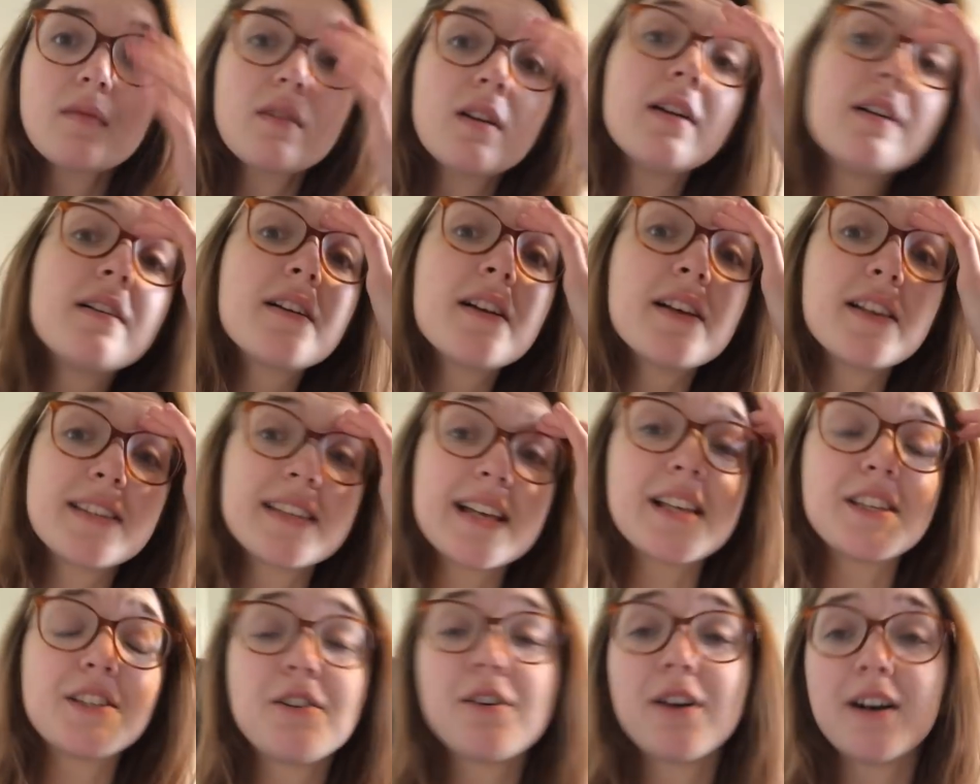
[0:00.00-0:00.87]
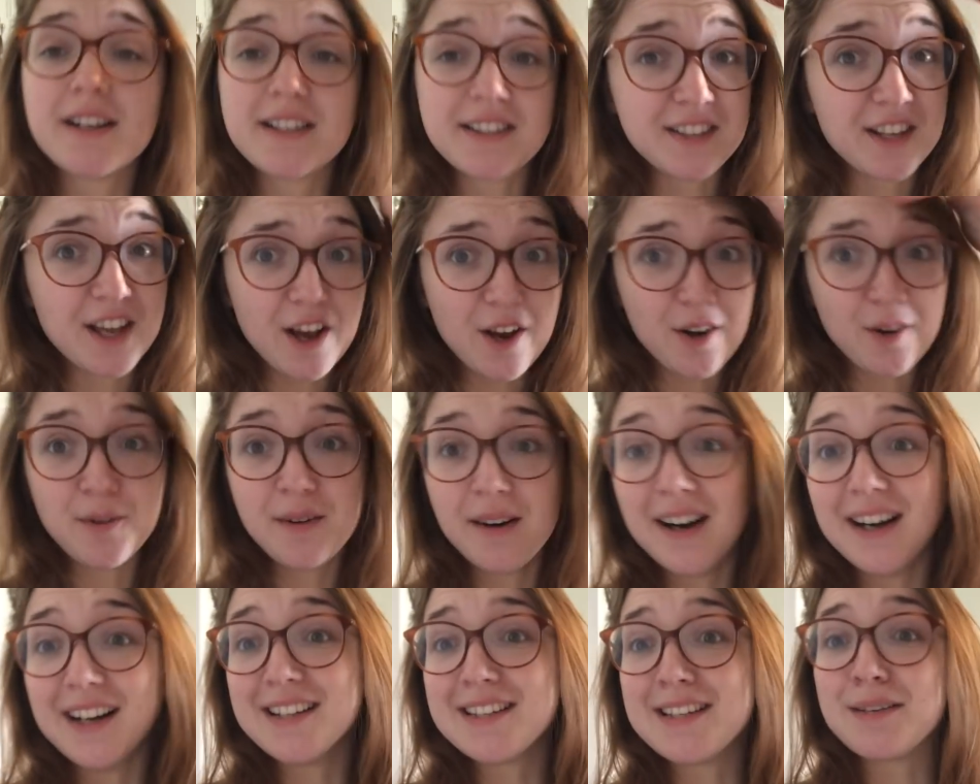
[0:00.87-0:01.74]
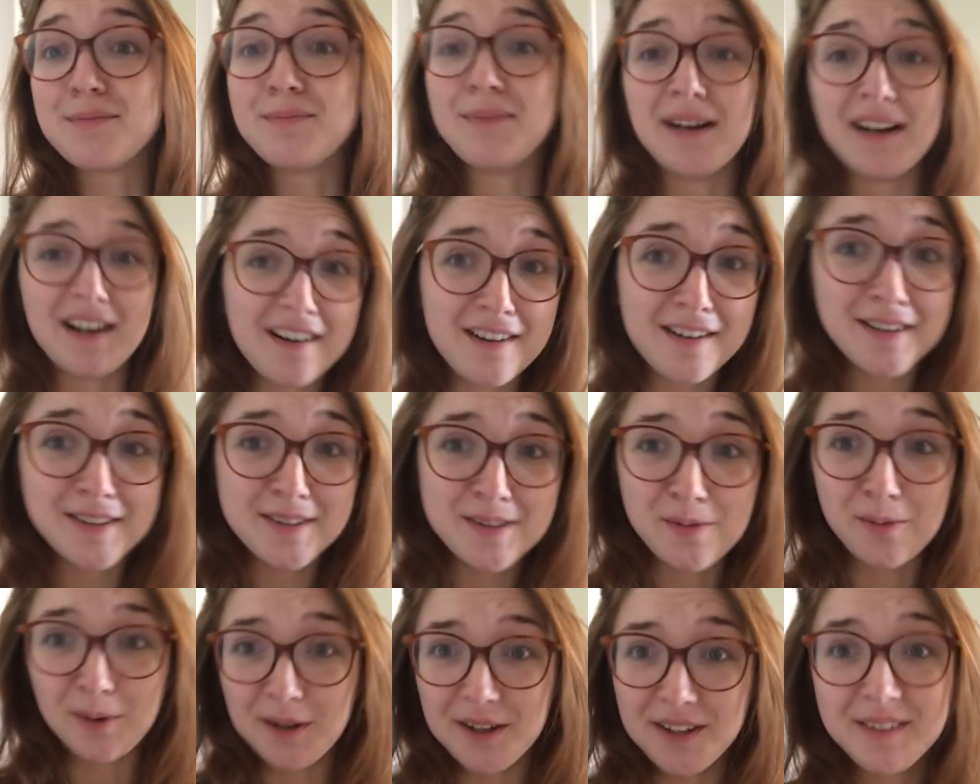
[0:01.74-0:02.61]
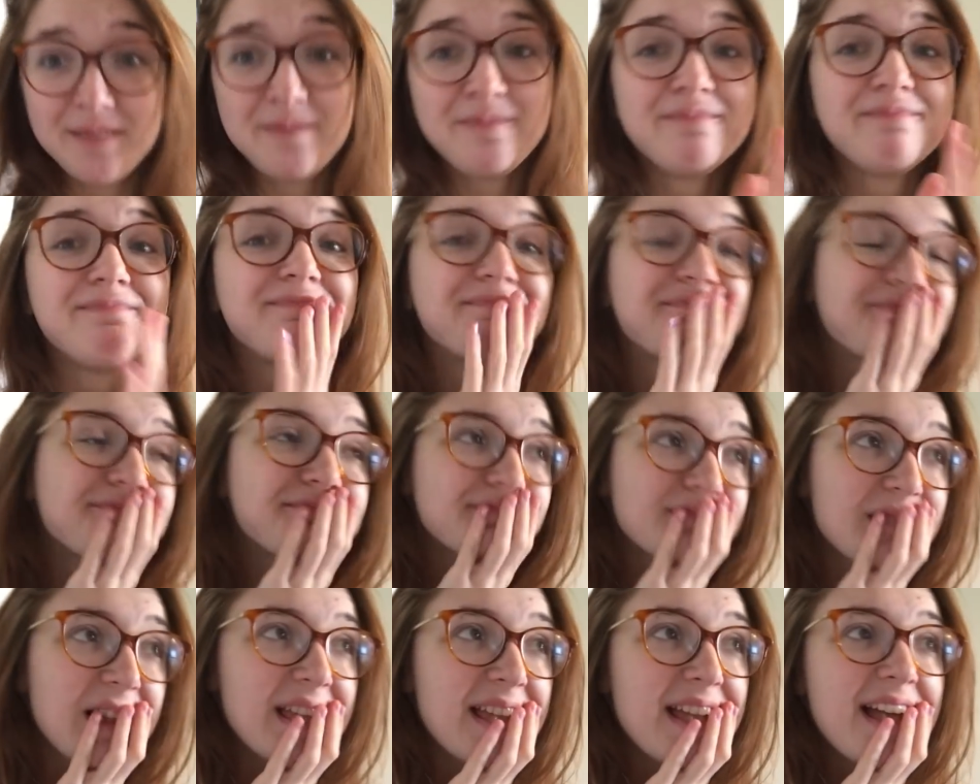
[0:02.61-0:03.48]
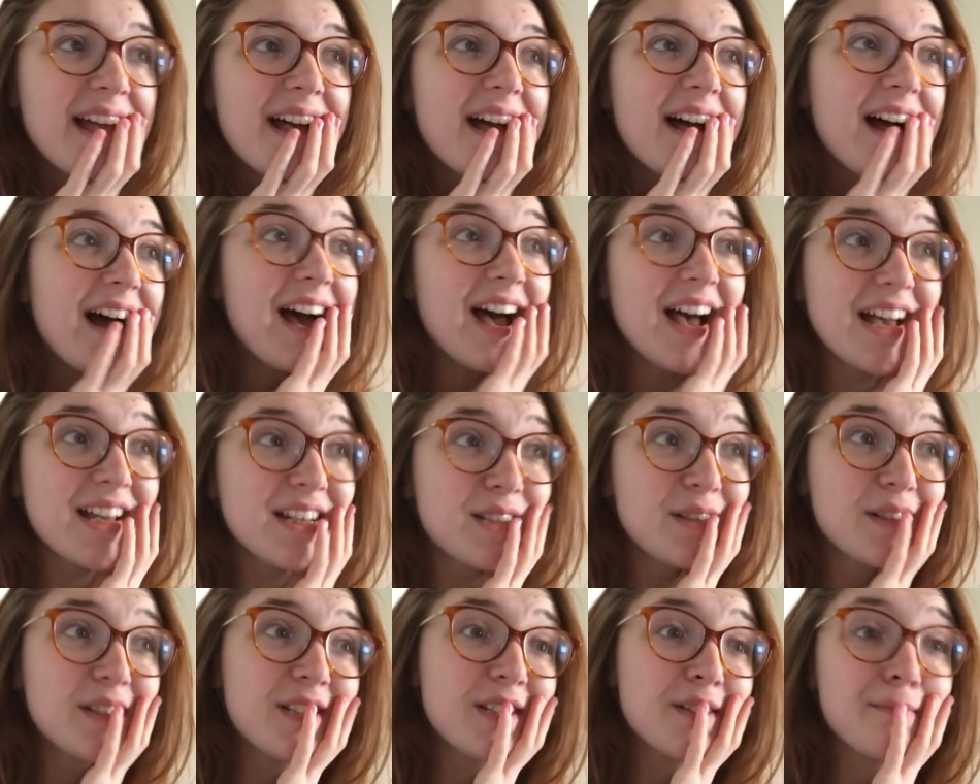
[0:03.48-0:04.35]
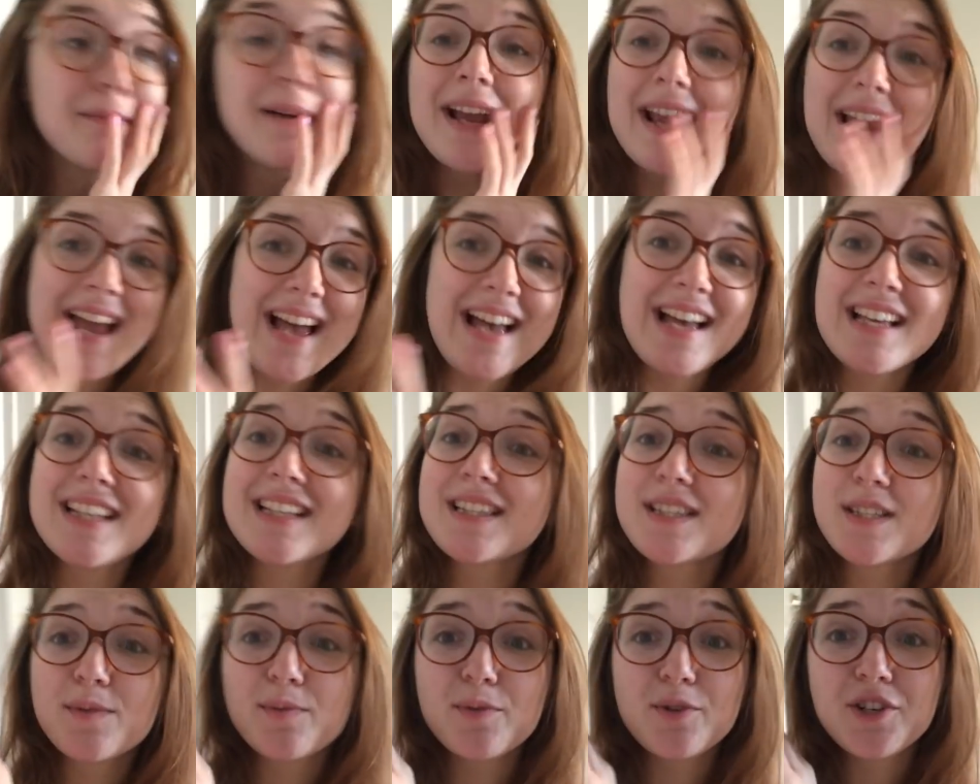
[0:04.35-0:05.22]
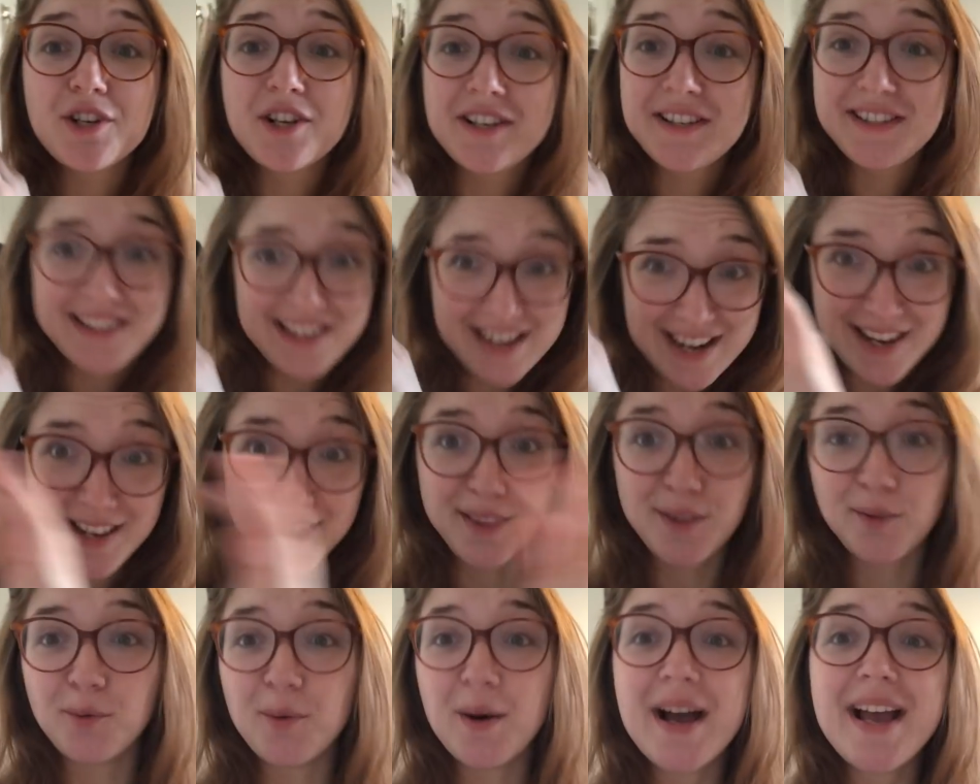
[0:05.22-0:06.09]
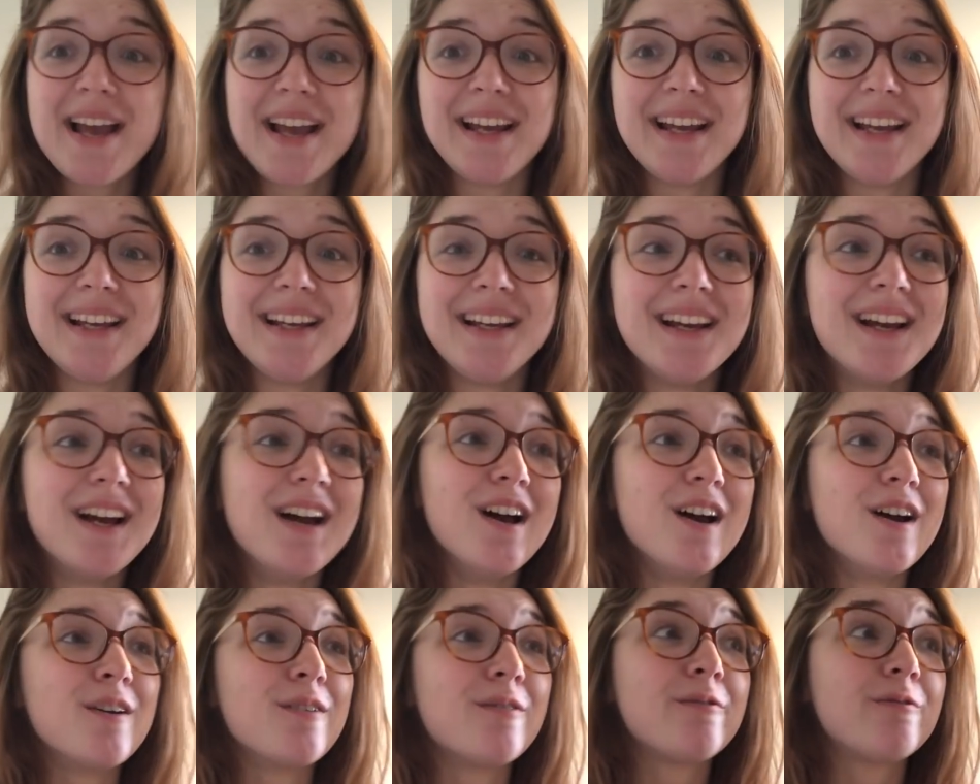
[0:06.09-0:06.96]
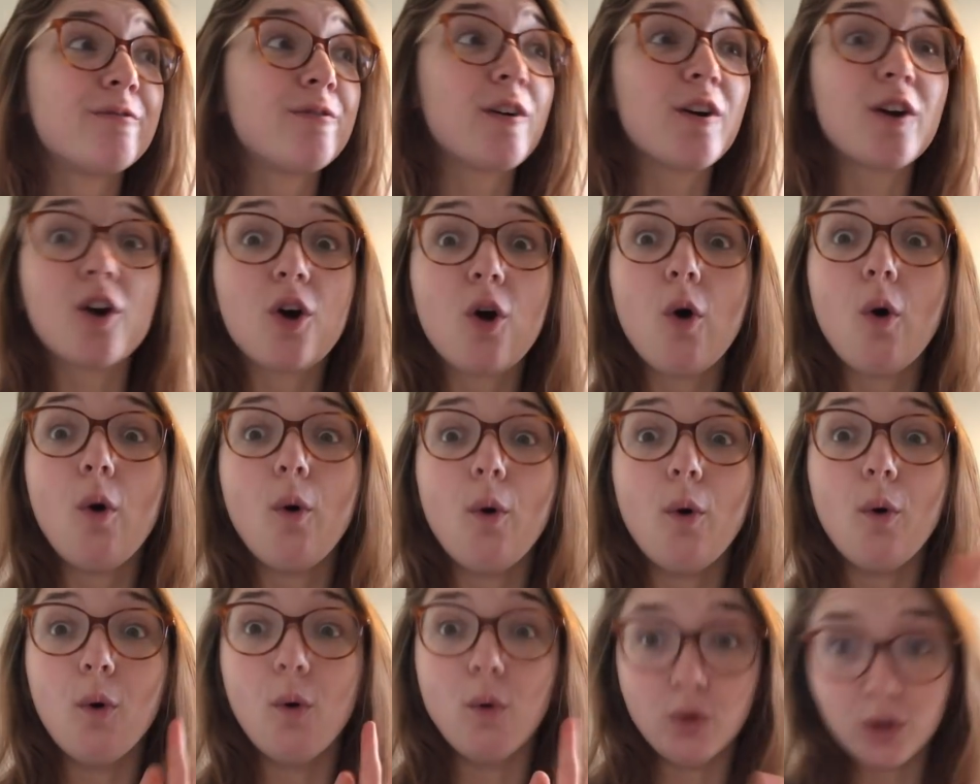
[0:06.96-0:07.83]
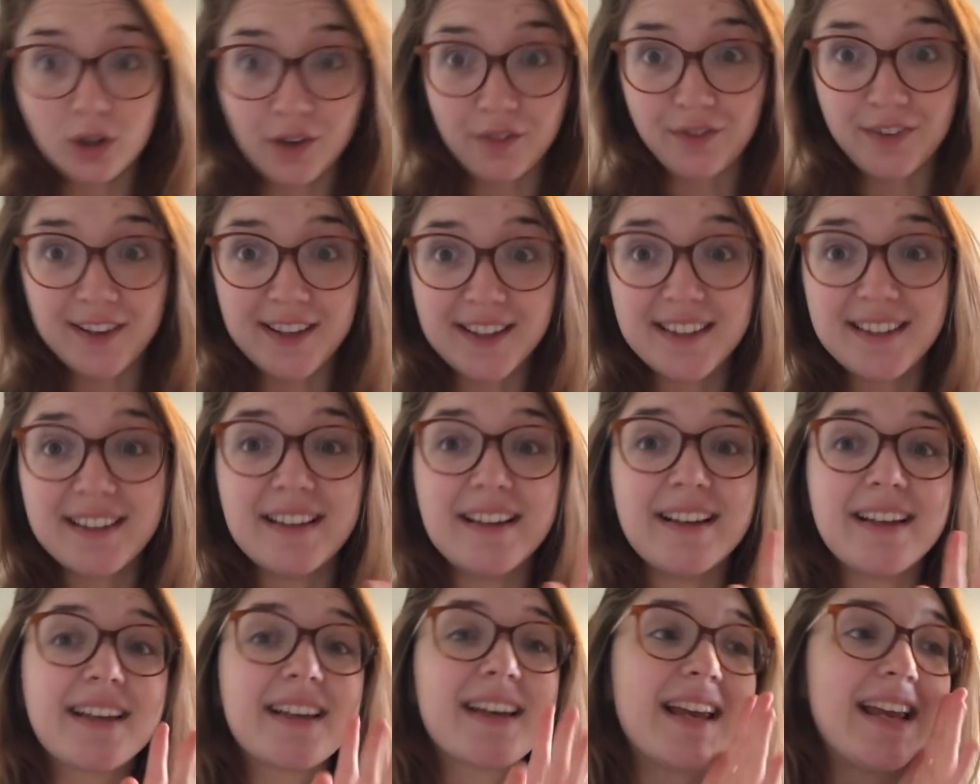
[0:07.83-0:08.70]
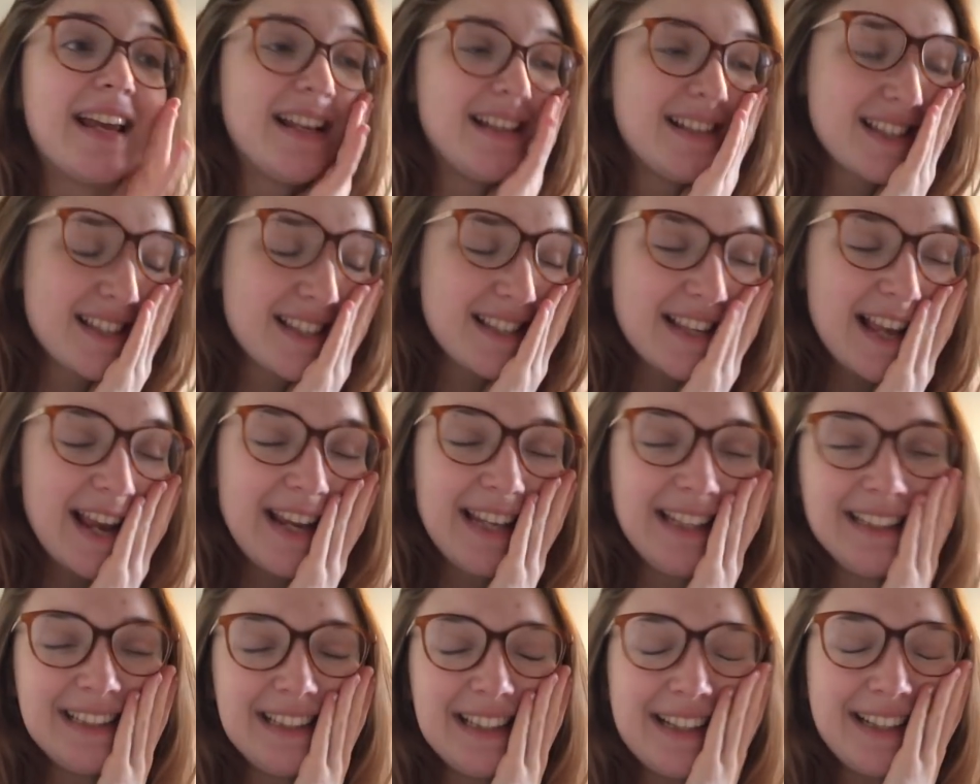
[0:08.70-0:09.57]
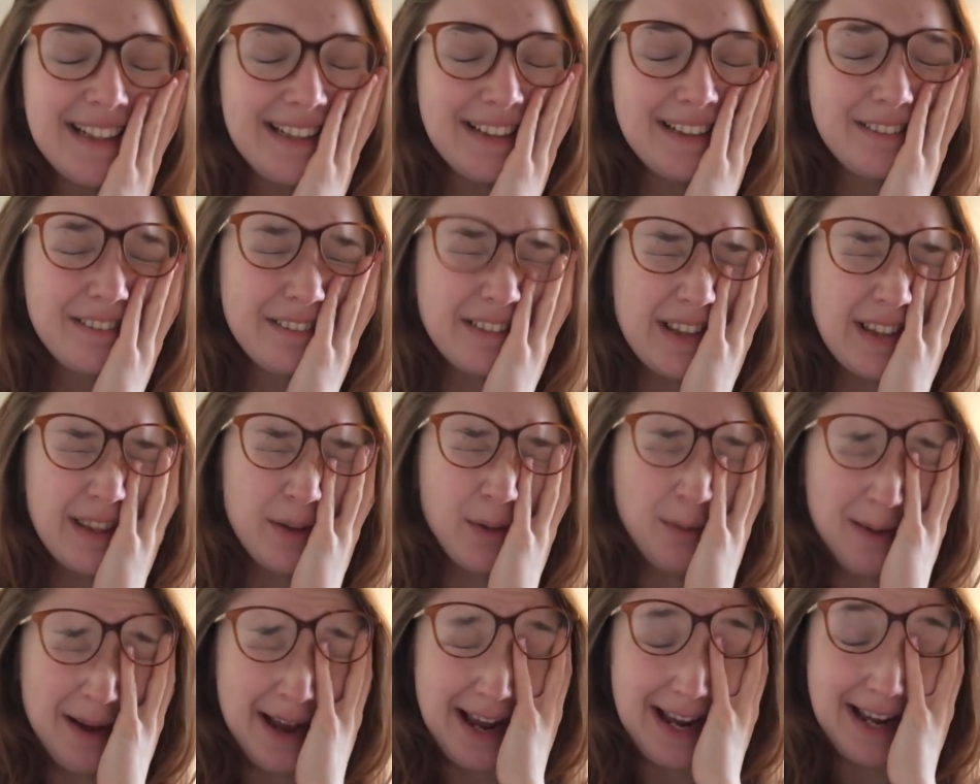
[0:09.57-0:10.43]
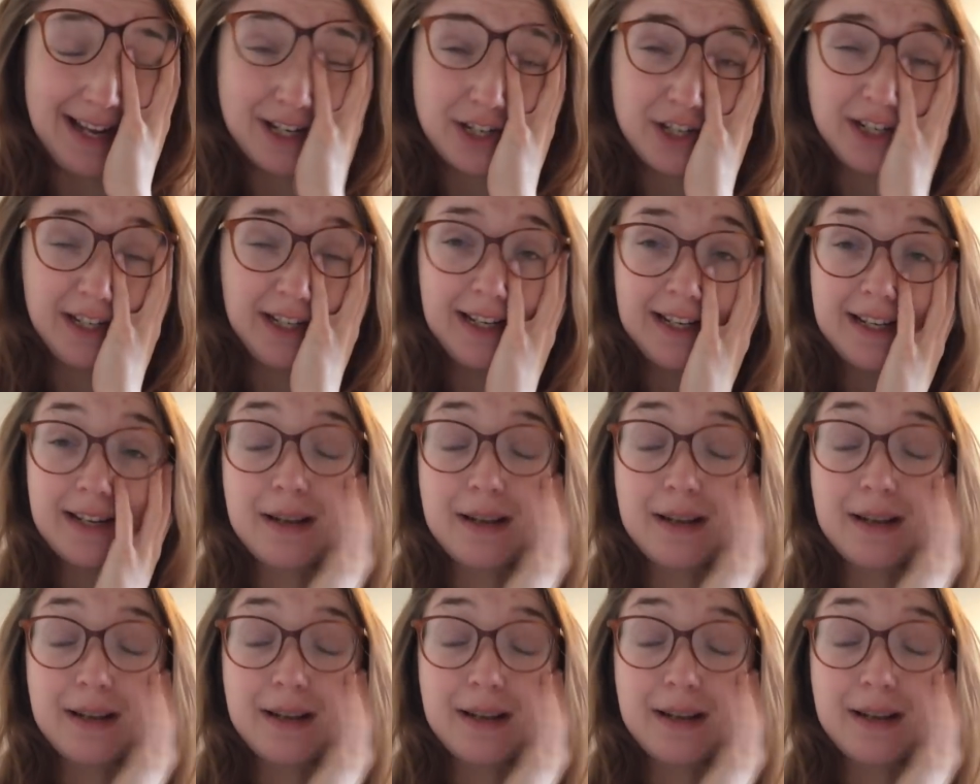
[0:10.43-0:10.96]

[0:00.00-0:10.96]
Because as you guys know, I did my last one and my hands were just in the way for all of it, like insanely in the way, actually, like